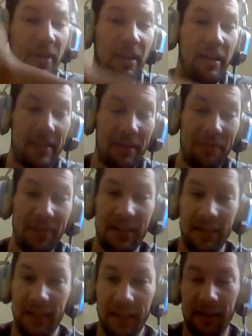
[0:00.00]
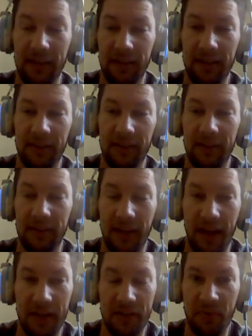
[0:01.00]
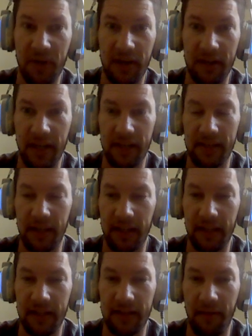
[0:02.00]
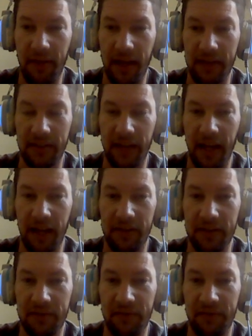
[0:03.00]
mean, it definitely, I swear it takes like at least 1,000 calories,